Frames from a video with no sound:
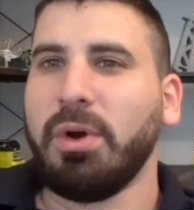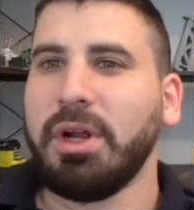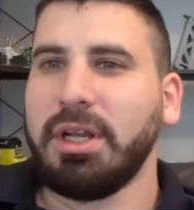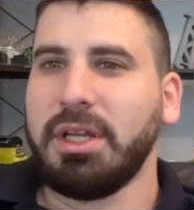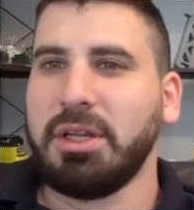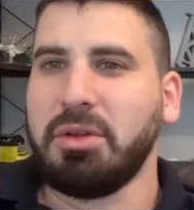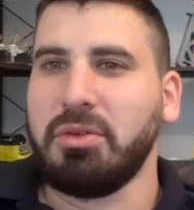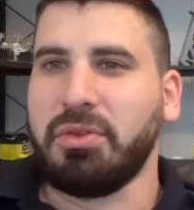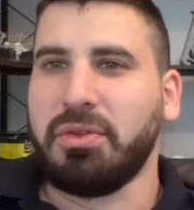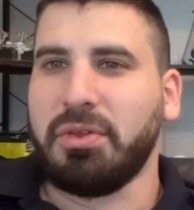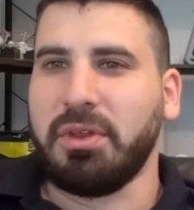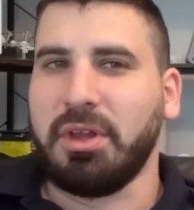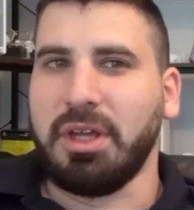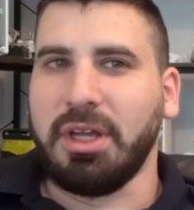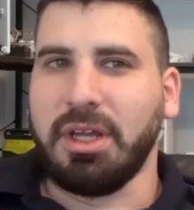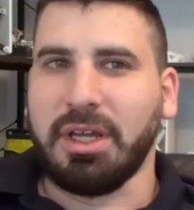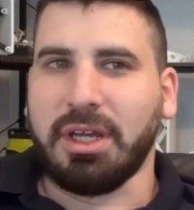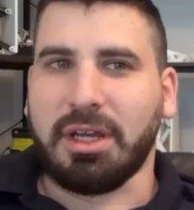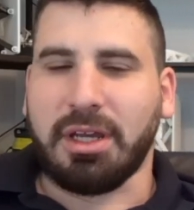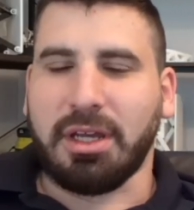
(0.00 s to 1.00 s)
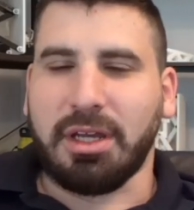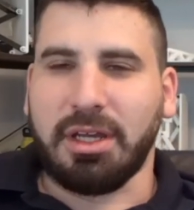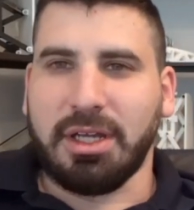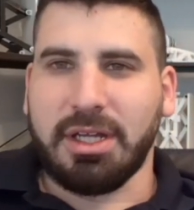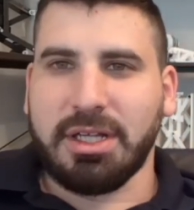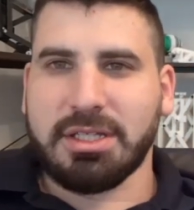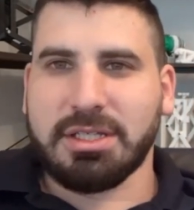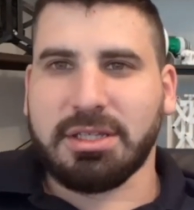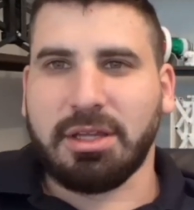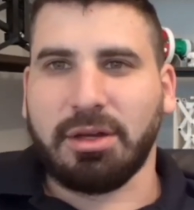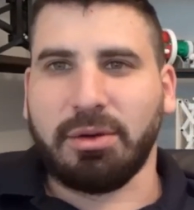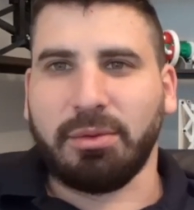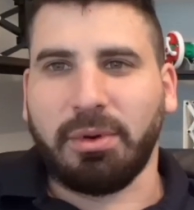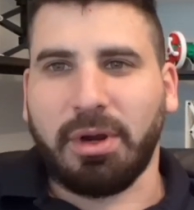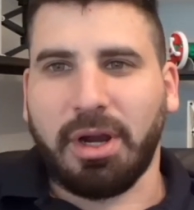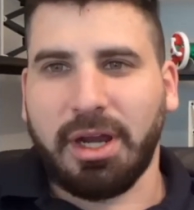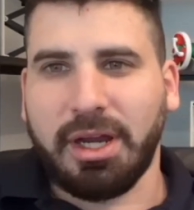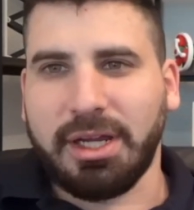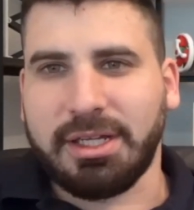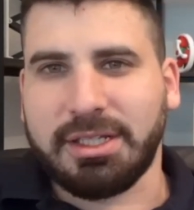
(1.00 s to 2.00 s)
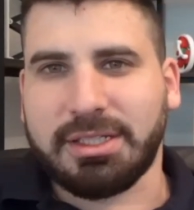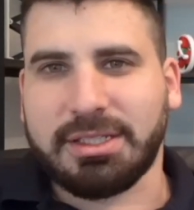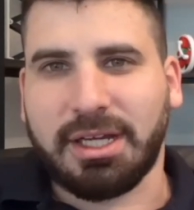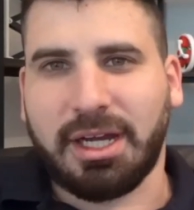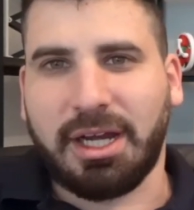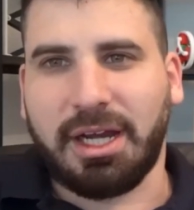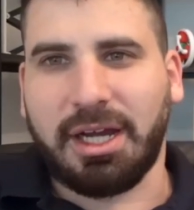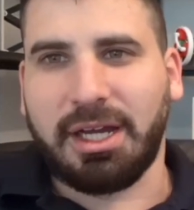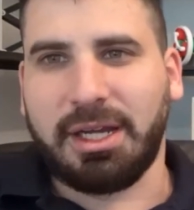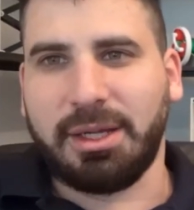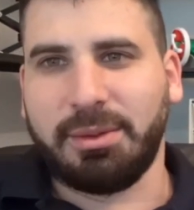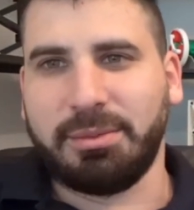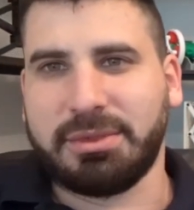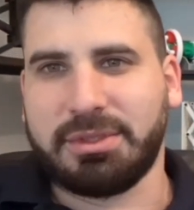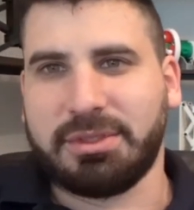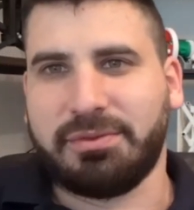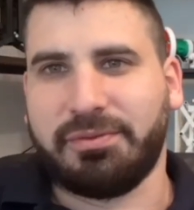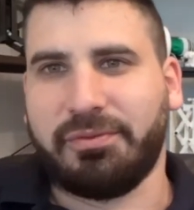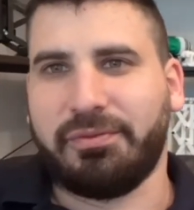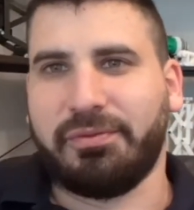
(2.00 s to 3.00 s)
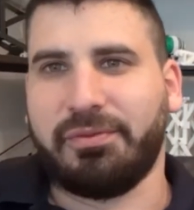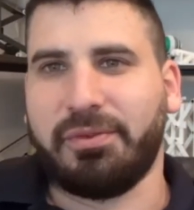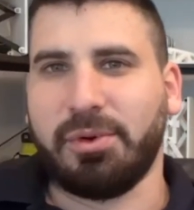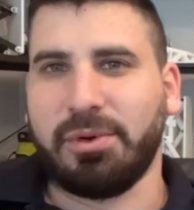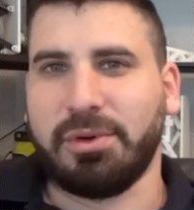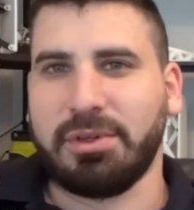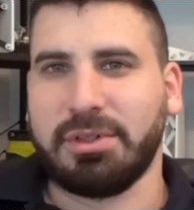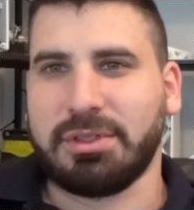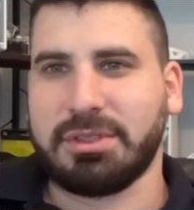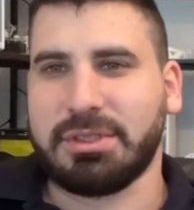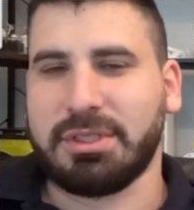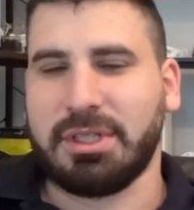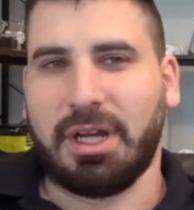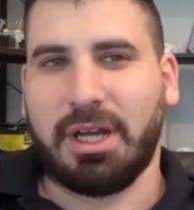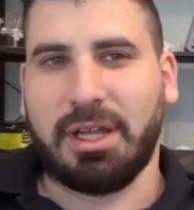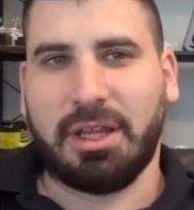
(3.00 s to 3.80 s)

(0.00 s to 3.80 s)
do you think it's the right time for some?